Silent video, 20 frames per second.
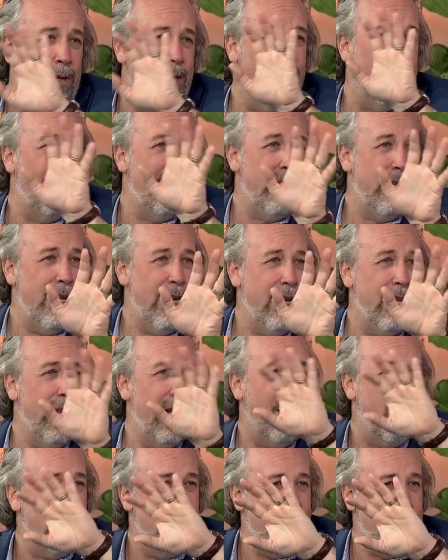and seeing
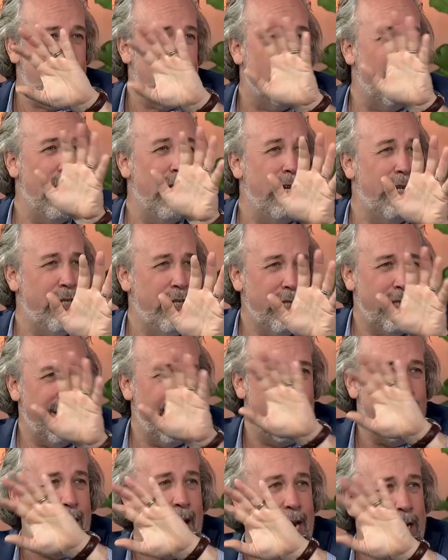like which nation
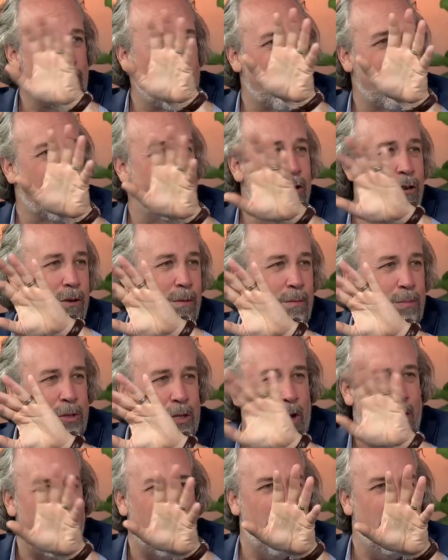state actor groups
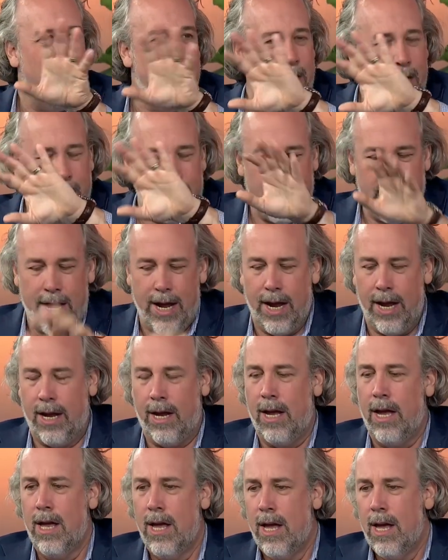are being,